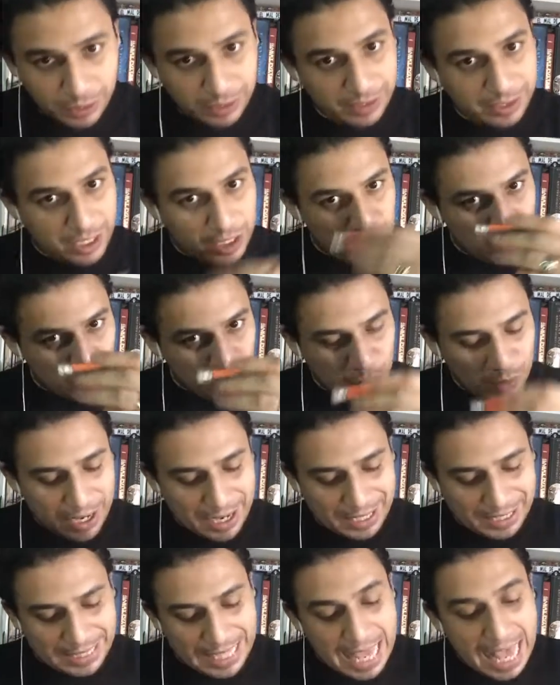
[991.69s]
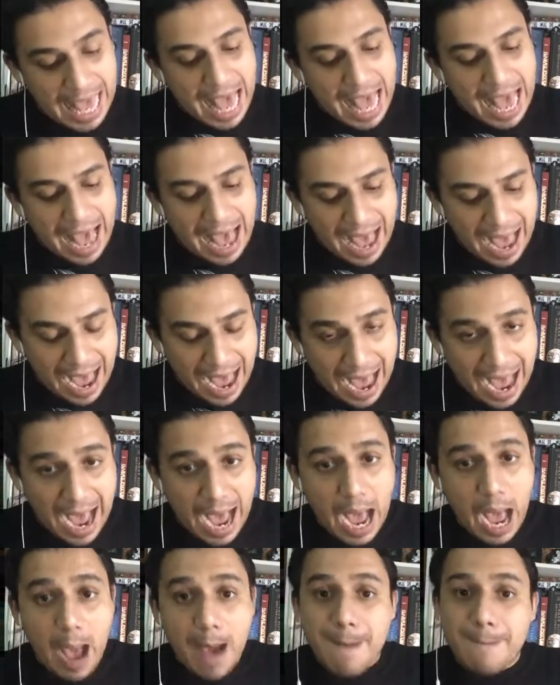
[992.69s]
Then you write
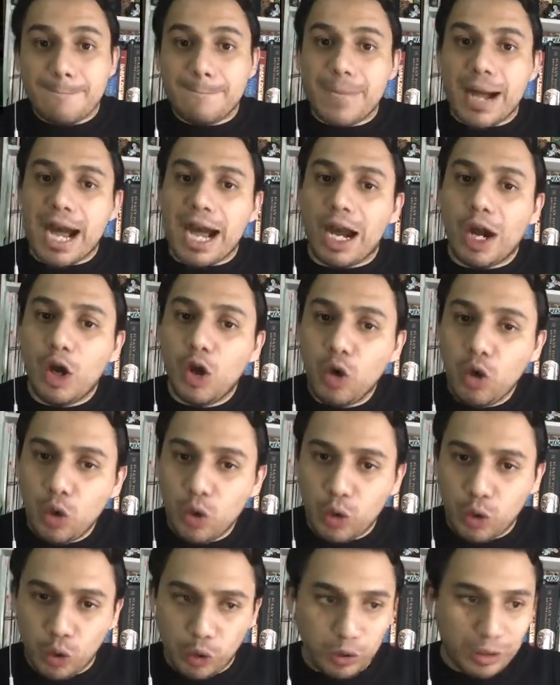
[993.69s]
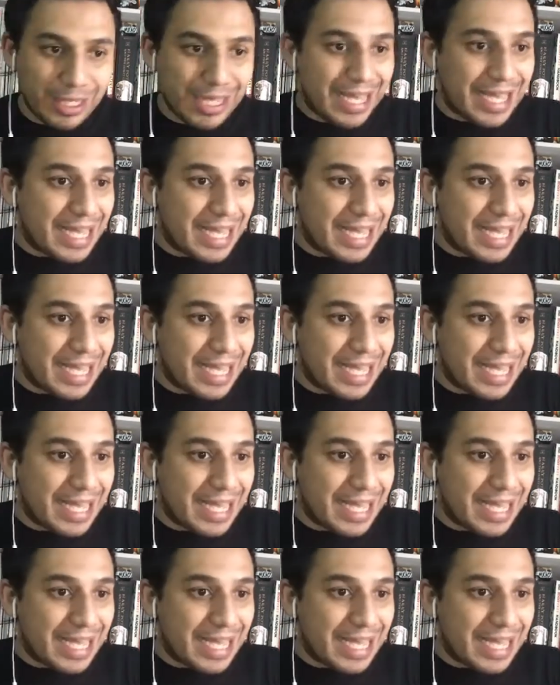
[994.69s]
A mahout